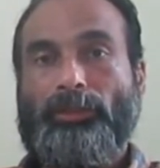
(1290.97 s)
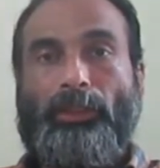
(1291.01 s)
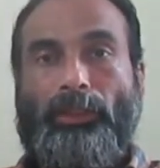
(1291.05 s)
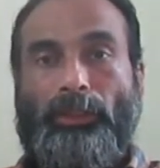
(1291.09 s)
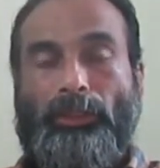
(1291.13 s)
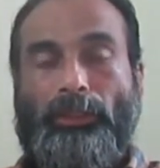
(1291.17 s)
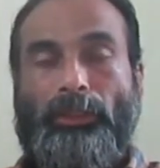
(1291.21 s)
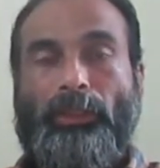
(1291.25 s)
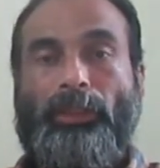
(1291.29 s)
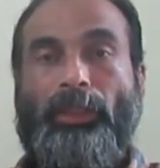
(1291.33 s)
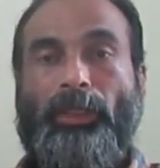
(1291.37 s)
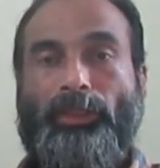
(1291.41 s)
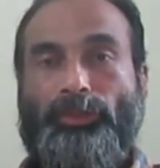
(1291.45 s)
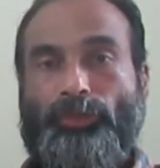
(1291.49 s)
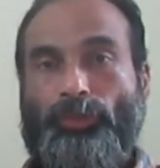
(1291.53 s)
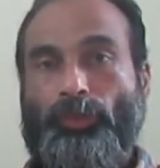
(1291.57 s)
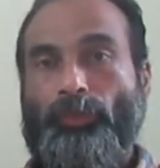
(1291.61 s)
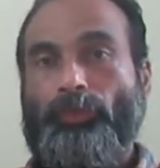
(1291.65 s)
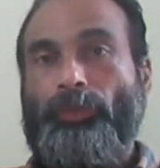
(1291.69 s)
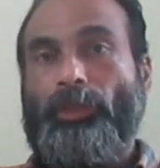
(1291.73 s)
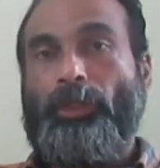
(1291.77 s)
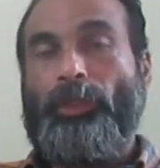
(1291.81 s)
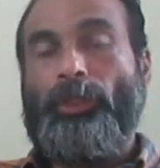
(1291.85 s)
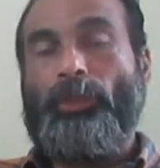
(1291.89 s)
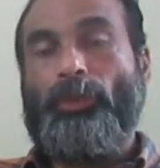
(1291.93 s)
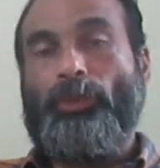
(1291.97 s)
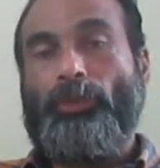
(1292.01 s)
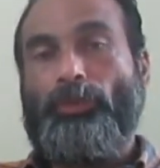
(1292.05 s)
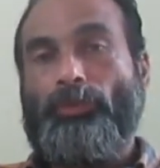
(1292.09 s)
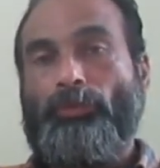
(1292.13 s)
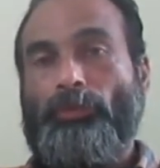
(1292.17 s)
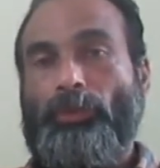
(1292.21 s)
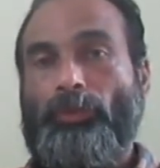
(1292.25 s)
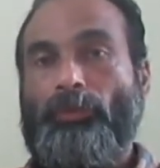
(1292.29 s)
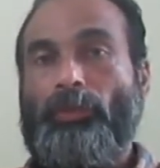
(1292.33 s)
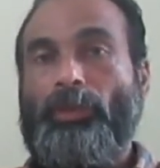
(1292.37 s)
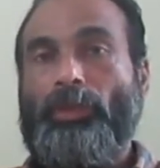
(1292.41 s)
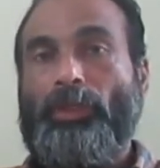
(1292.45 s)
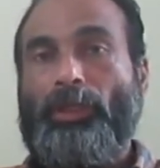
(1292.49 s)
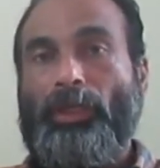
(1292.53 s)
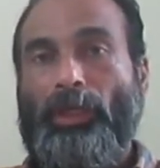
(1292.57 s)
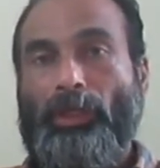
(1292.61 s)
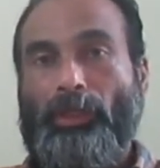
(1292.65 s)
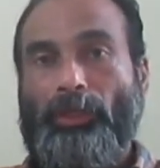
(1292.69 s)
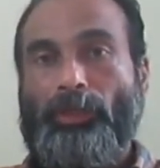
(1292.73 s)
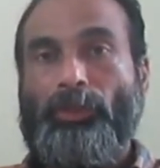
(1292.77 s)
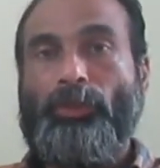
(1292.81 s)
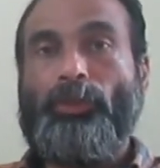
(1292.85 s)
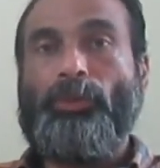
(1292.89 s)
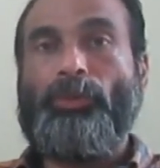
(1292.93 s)
In the next video, we will
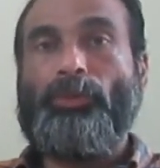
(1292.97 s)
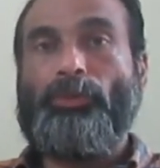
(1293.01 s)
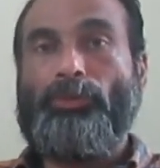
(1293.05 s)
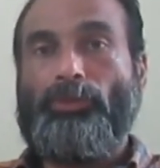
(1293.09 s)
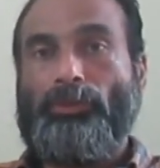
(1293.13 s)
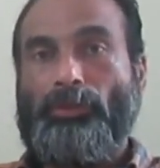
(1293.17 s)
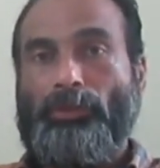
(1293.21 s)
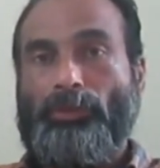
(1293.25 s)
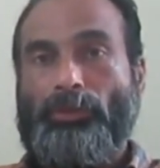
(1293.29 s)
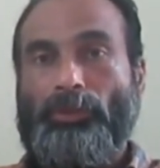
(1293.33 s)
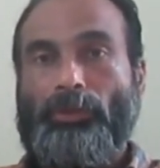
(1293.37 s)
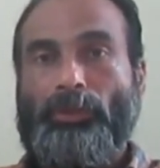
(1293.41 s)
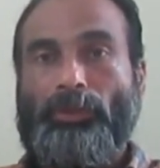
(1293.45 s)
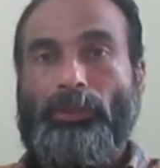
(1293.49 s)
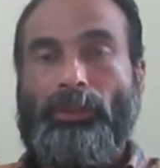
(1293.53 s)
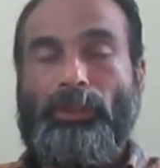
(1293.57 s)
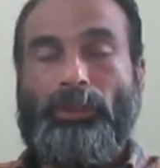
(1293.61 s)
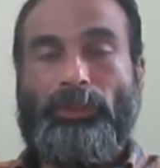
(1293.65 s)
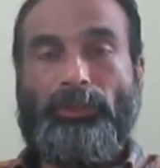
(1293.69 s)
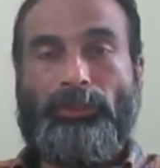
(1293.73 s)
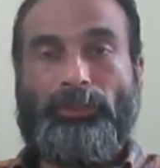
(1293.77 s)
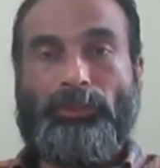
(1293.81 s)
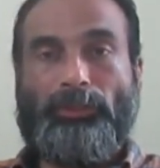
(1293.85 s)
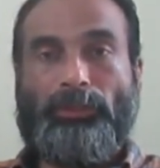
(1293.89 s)
continue this